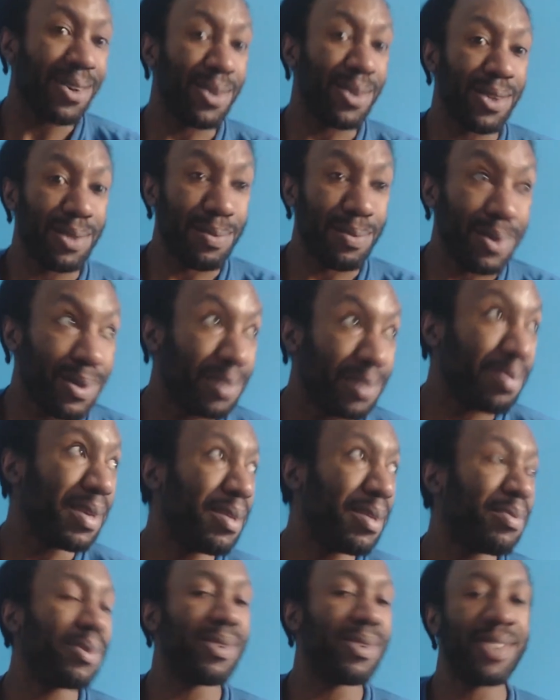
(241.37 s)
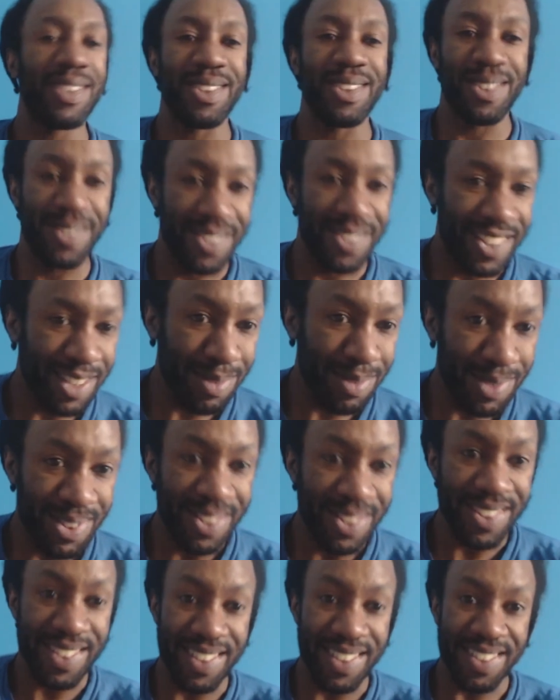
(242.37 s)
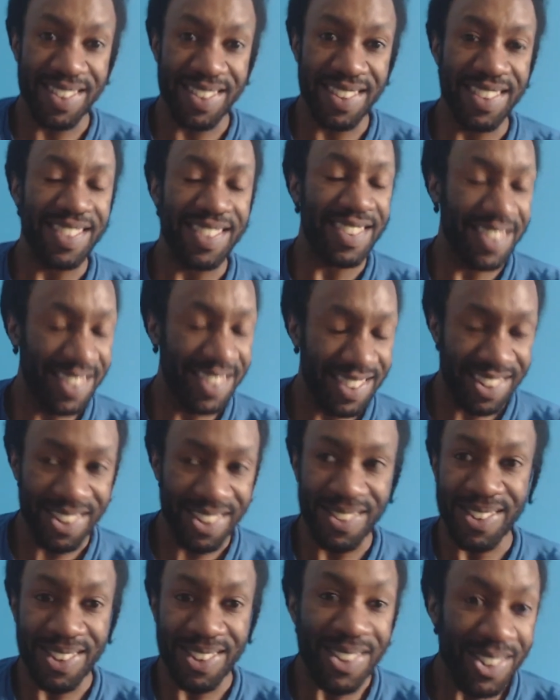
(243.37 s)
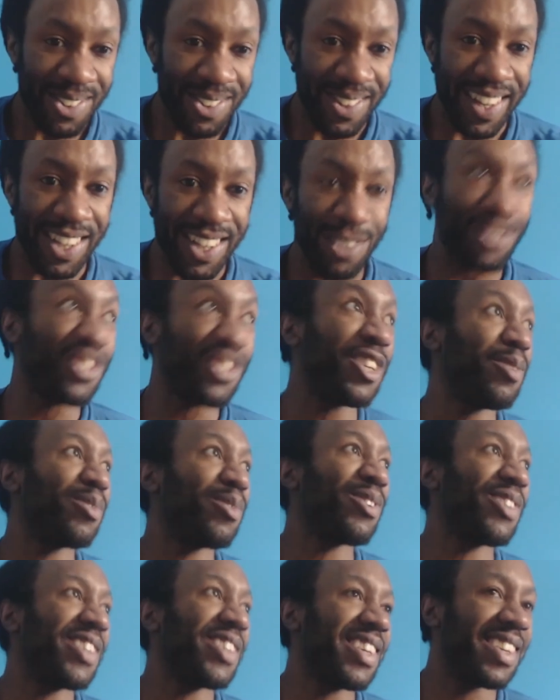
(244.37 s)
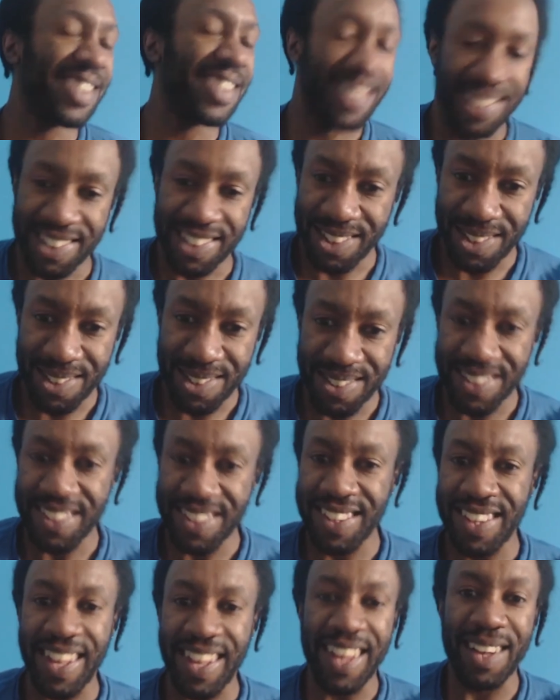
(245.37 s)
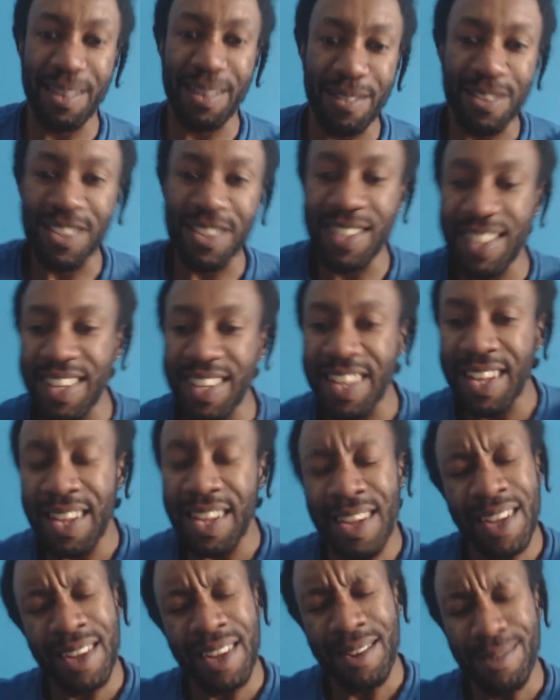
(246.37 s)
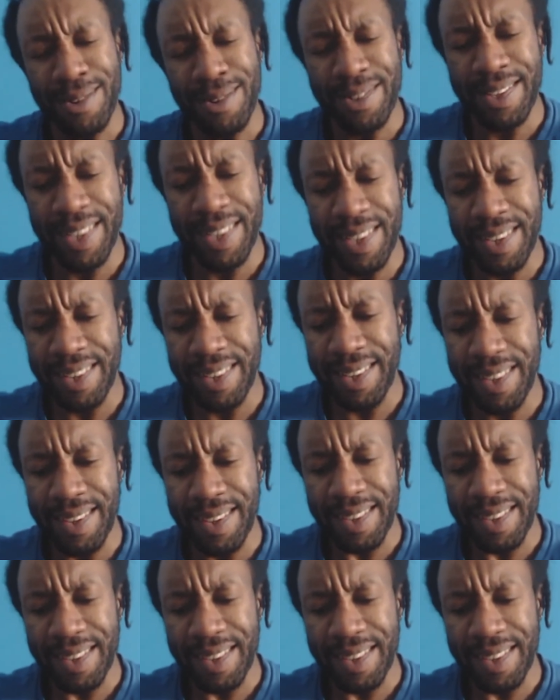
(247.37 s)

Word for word: good world people, you know, cheap shots, you know, you'll get your cheap shots in, you know, like, was it,